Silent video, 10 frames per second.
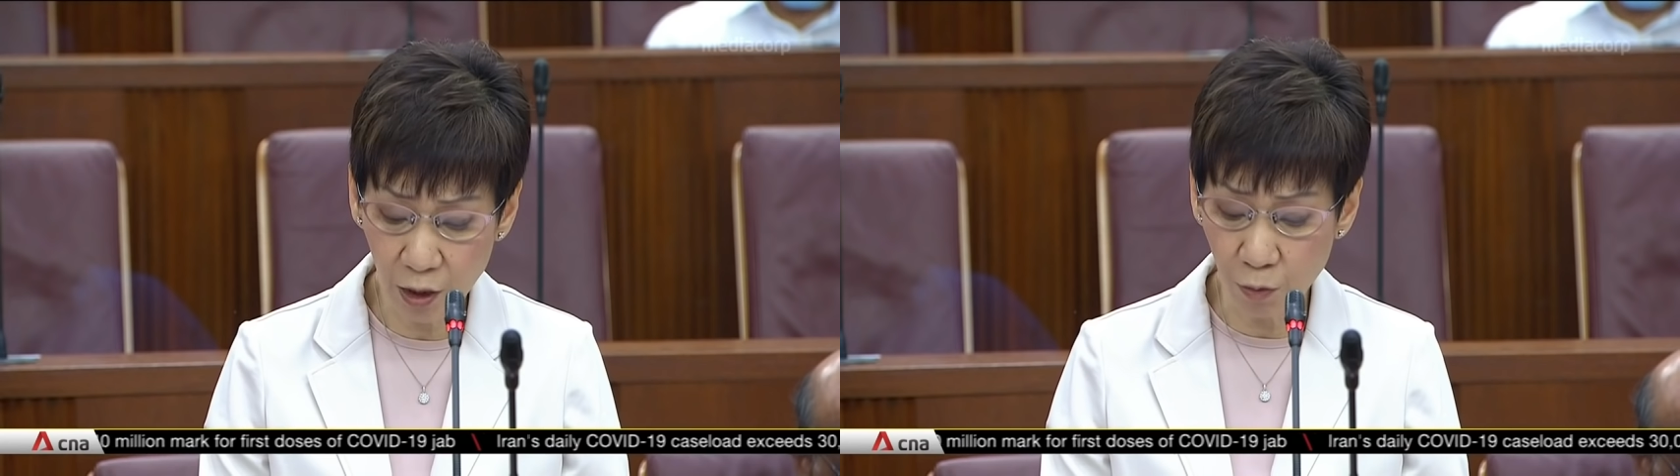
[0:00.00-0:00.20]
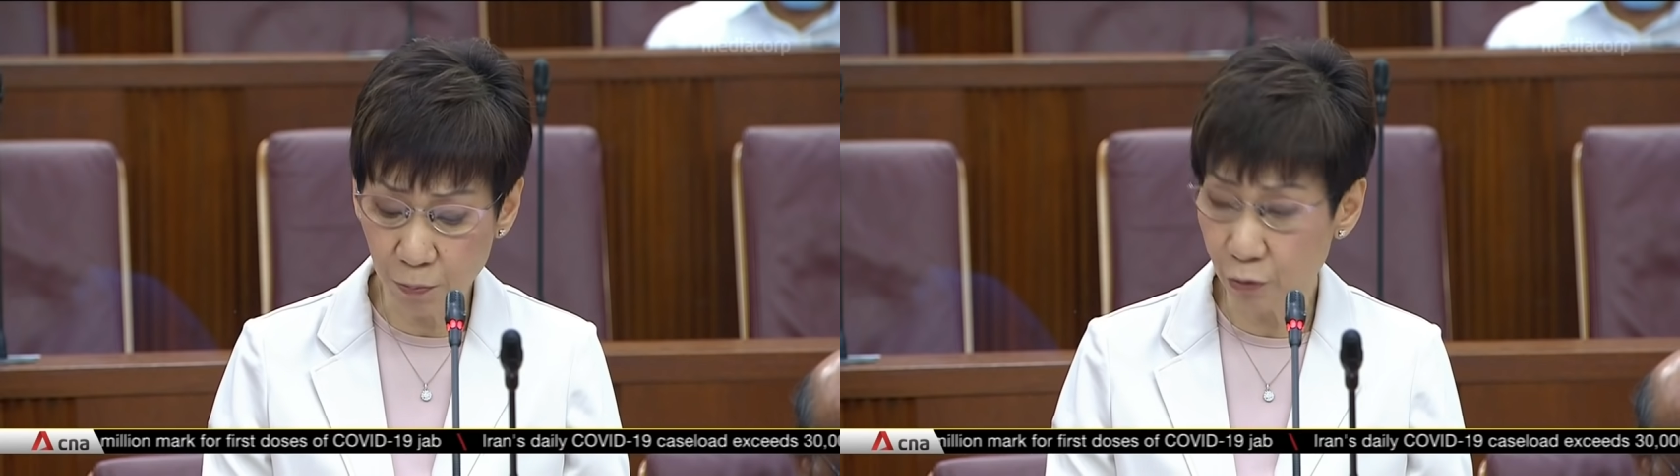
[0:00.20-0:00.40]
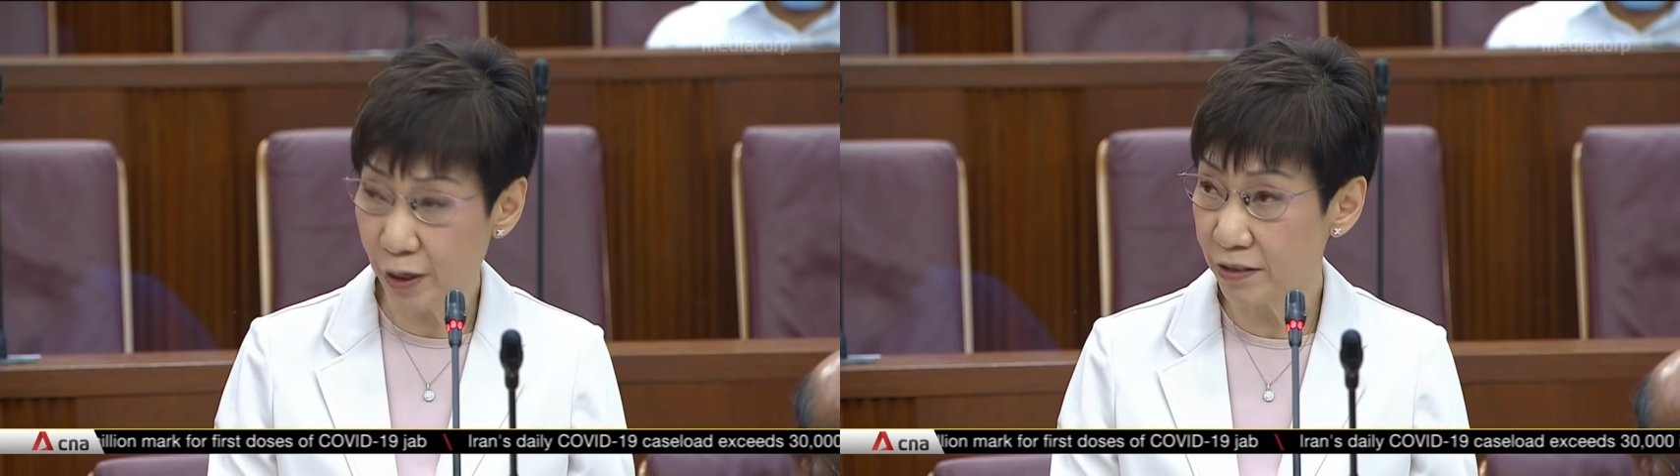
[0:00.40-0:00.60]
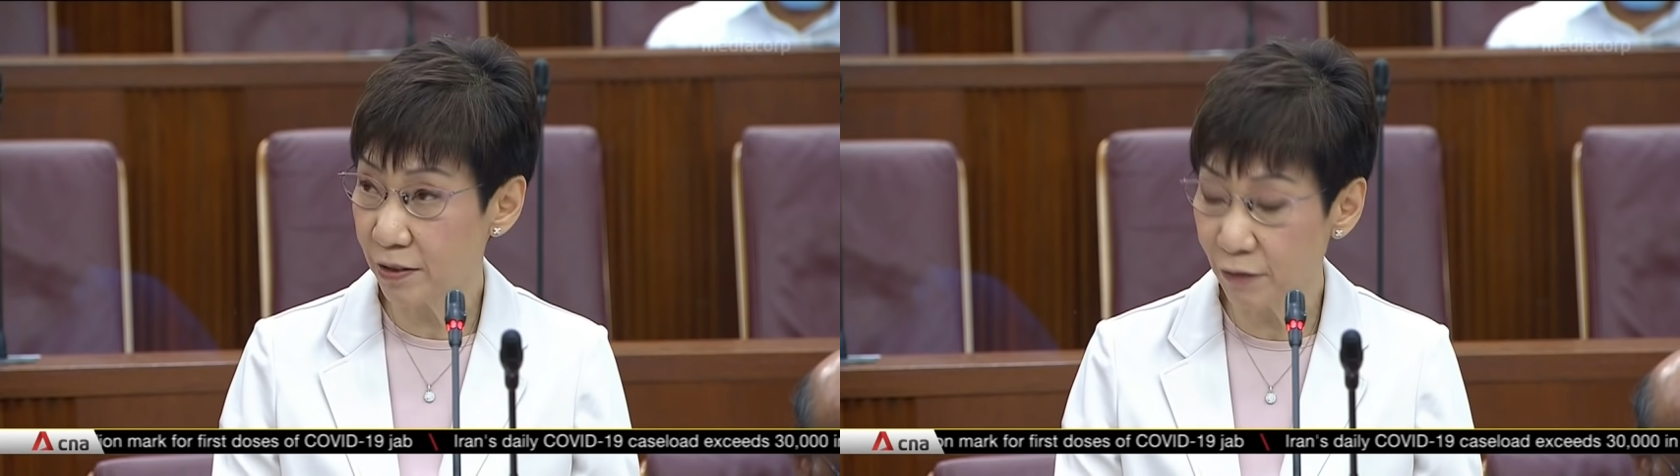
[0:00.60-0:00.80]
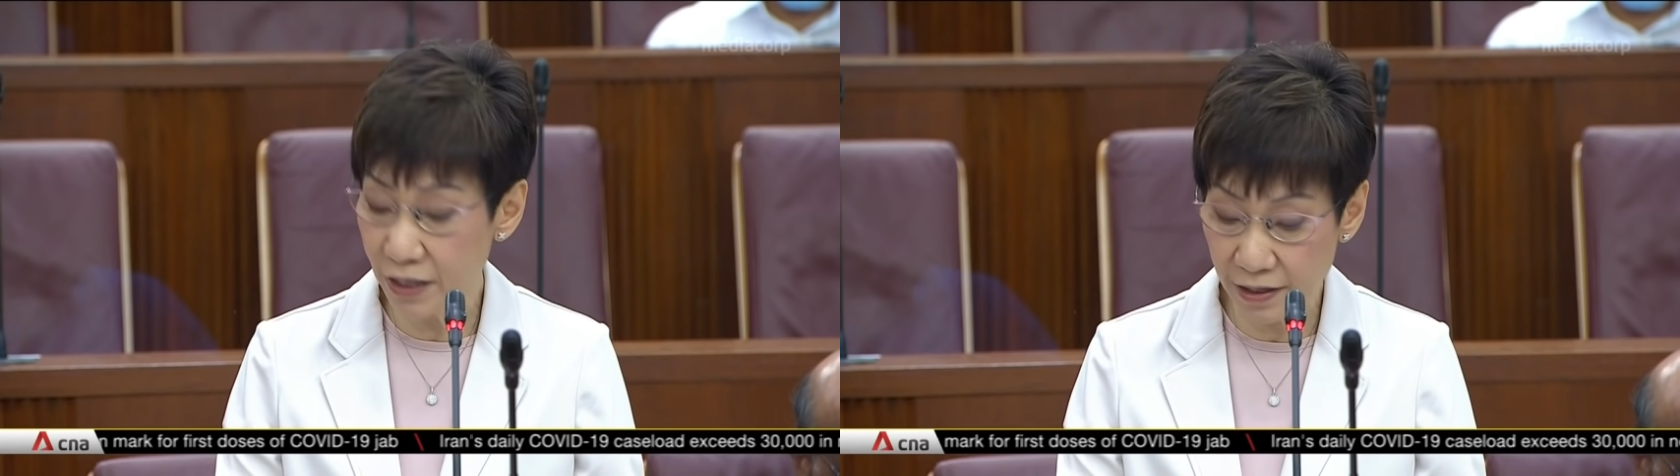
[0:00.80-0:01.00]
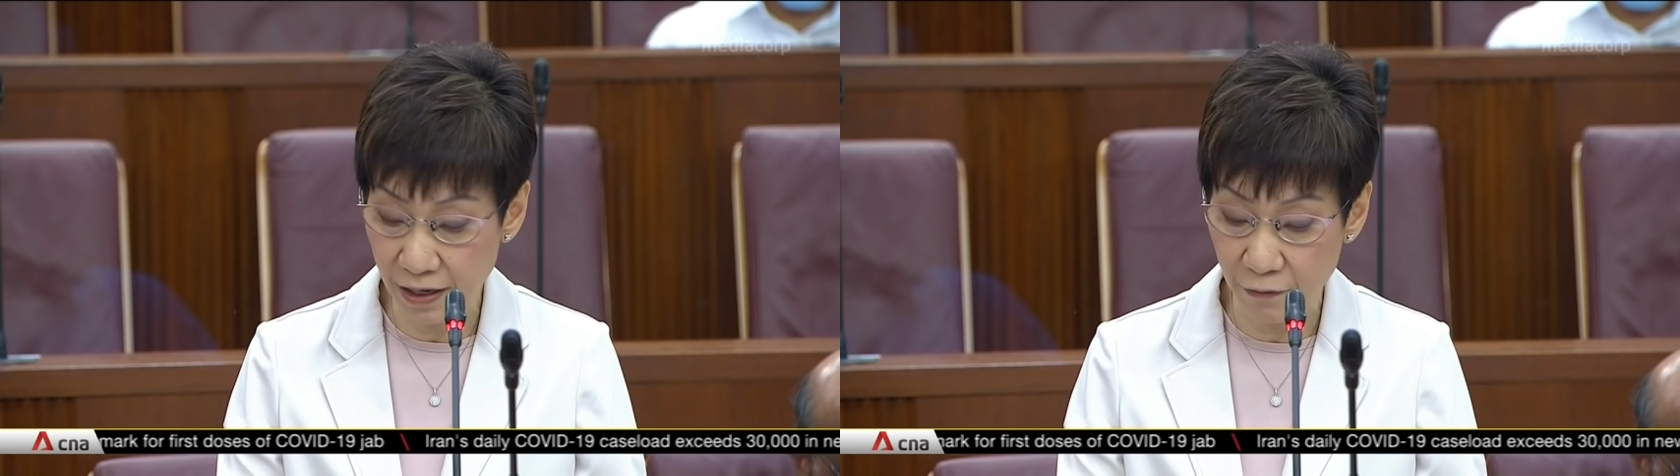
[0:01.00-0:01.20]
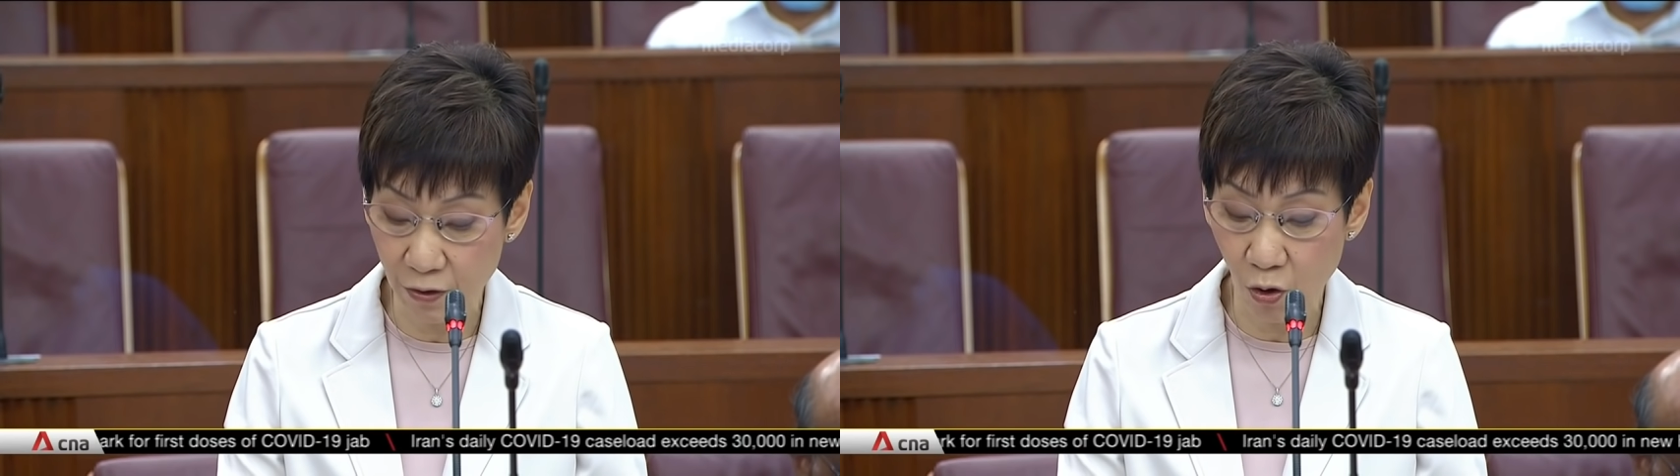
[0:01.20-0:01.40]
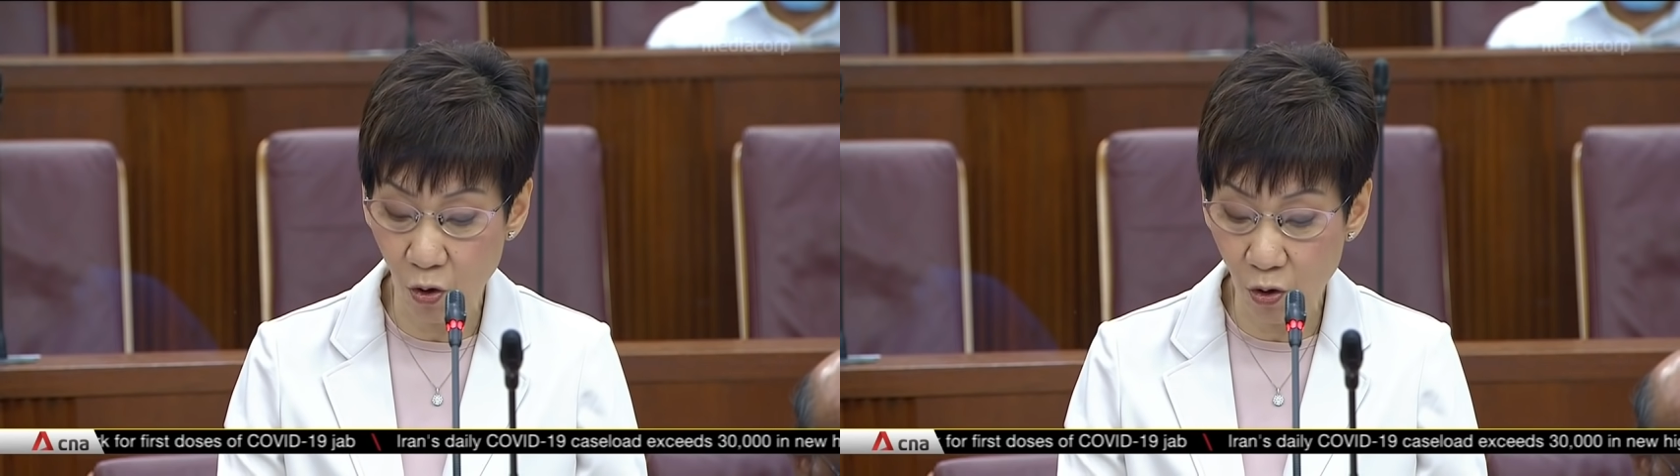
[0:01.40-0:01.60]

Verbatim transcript: It will progressively cover